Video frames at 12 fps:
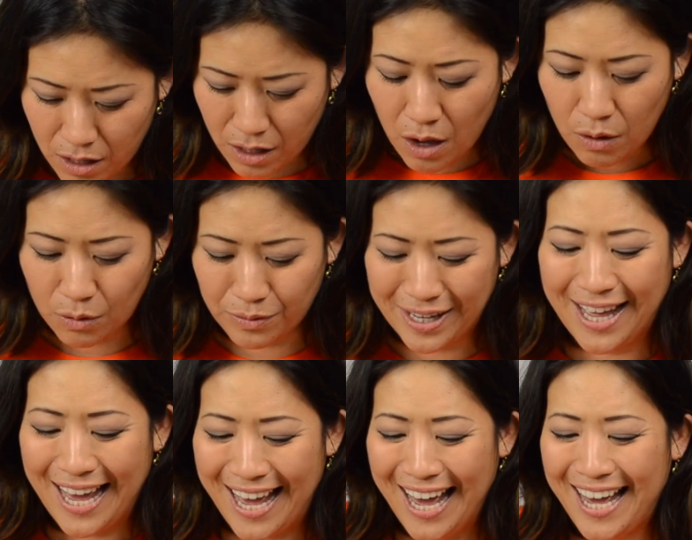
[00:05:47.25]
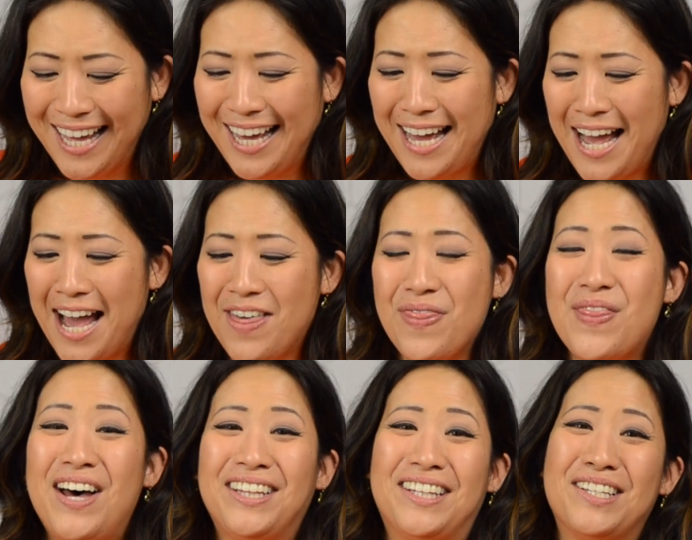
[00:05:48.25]
Oh, I
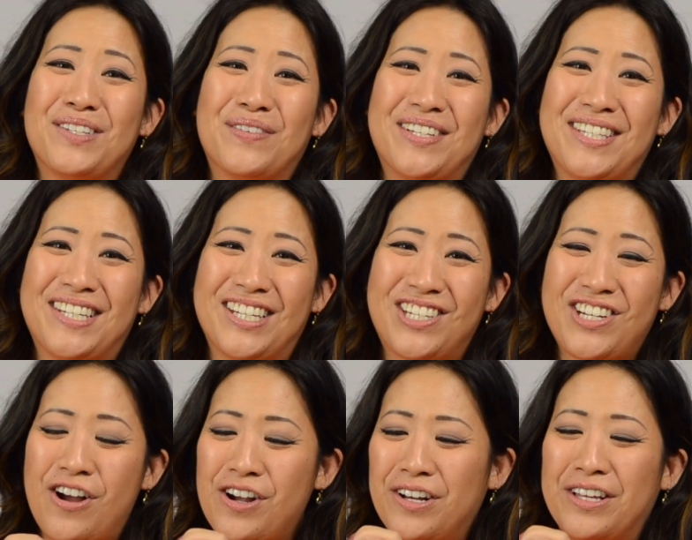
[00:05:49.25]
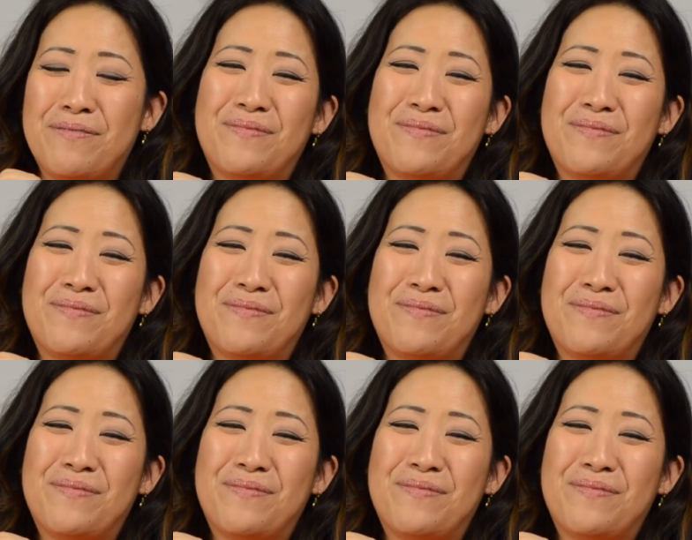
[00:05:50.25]
thought this was the chocolate,